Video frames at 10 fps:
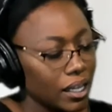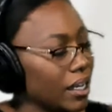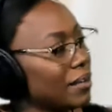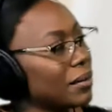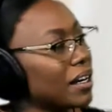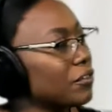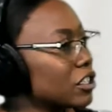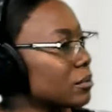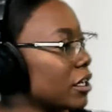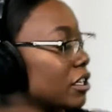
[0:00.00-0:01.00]
And when I
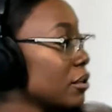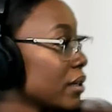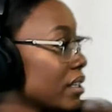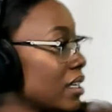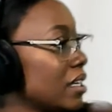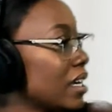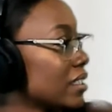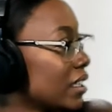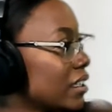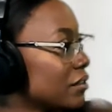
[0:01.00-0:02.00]
first met you, you were the
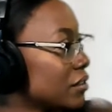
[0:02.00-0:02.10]
executive